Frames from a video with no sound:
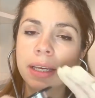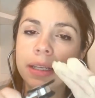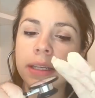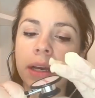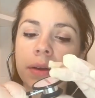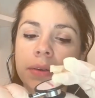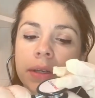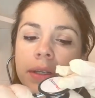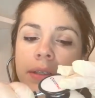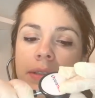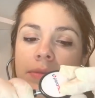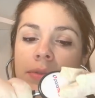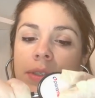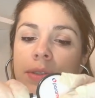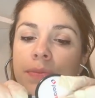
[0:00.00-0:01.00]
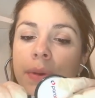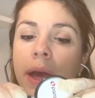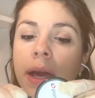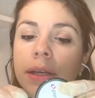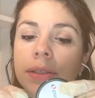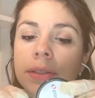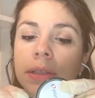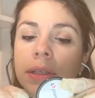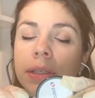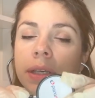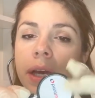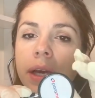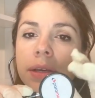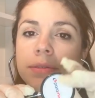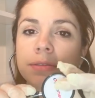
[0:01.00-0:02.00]
Now I'm gonna switch back to the
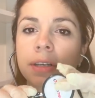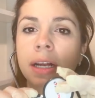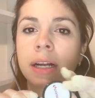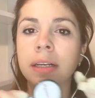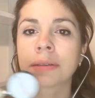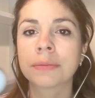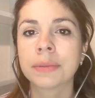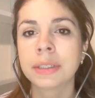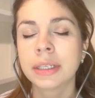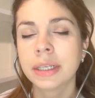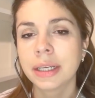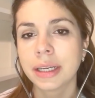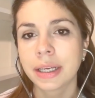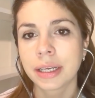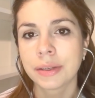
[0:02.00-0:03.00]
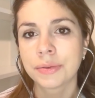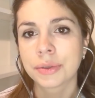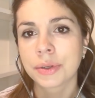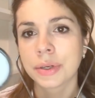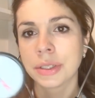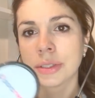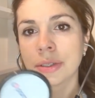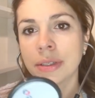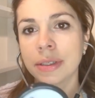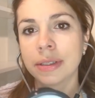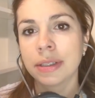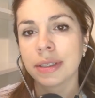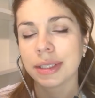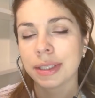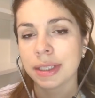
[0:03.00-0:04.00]
diaphragm, and we're going to
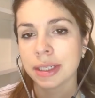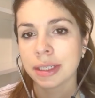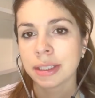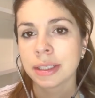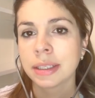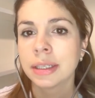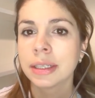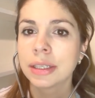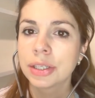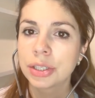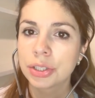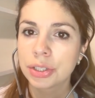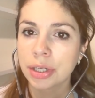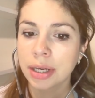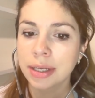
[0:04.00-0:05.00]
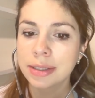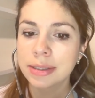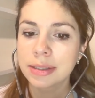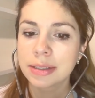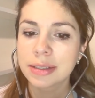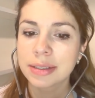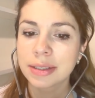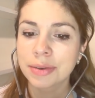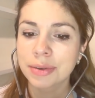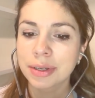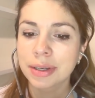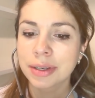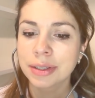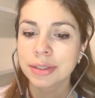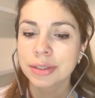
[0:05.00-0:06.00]
listen to the chest. So we're
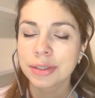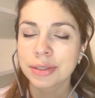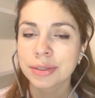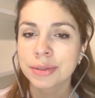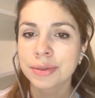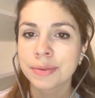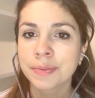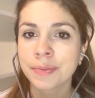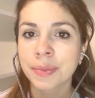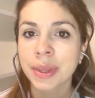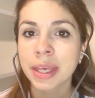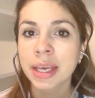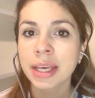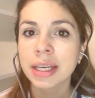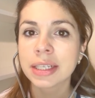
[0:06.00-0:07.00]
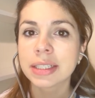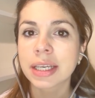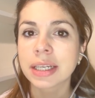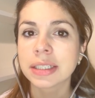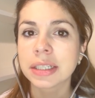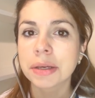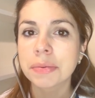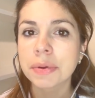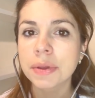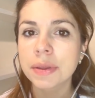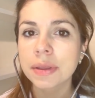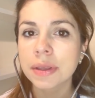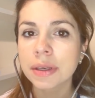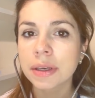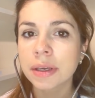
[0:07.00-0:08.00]
going to take a deep
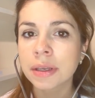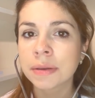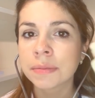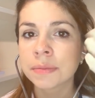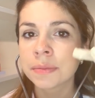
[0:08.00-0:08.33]
breath in